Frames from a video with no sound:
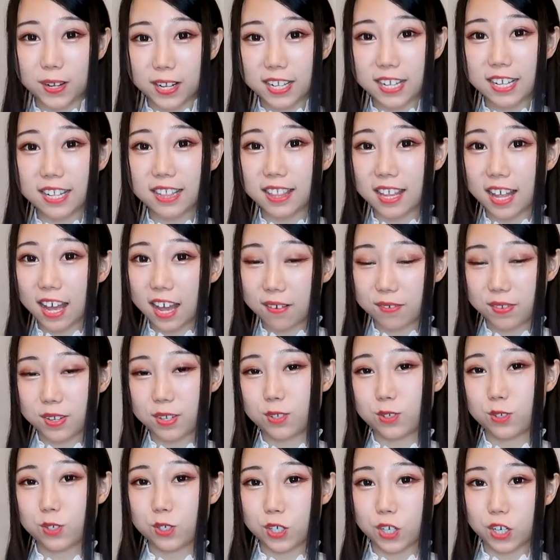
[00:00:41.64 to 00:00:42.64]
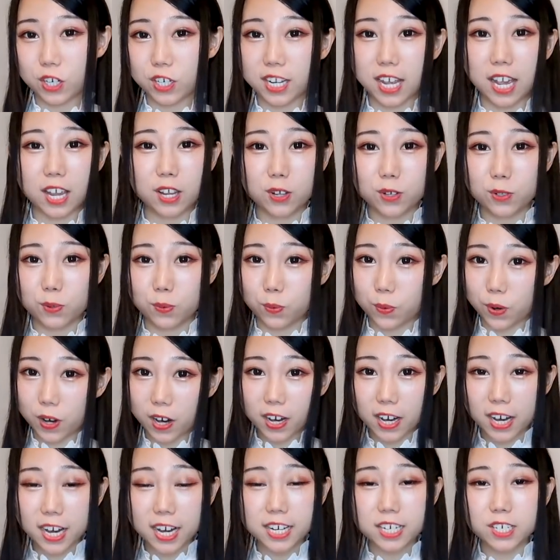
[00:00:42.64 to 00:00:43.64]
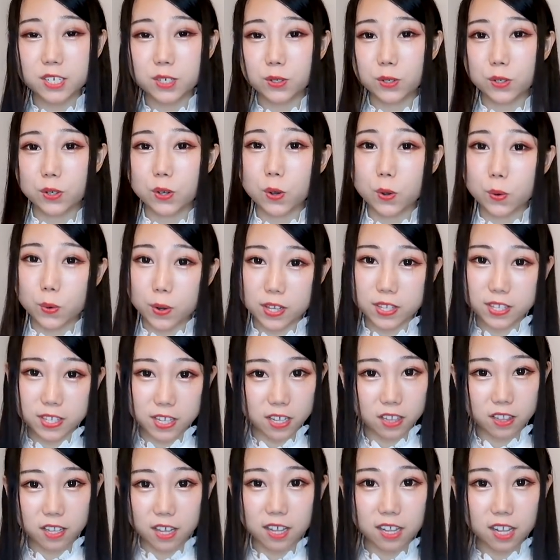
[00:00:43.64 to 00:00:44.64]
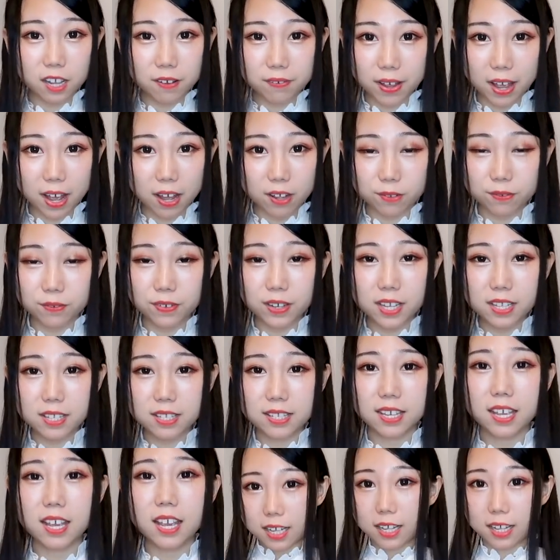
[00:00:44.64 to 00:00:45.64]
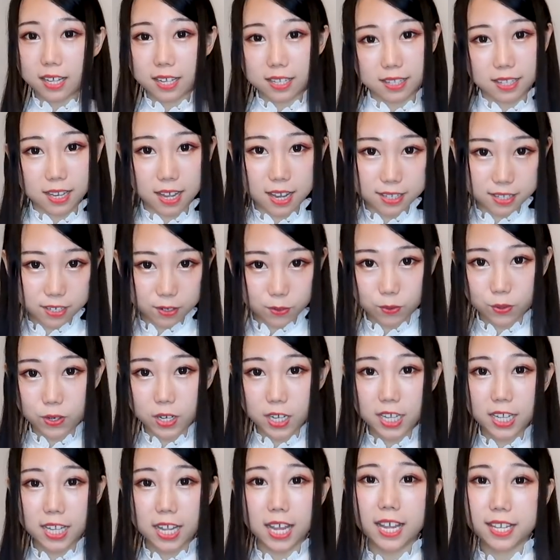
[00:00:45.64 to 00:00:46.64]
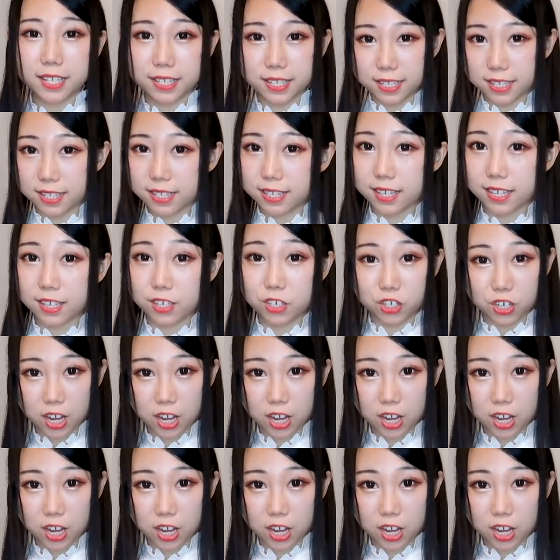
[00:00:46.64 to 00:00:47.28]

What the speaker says: Really love this shirt. I could wear it to go with a lot of outfits. Another one is the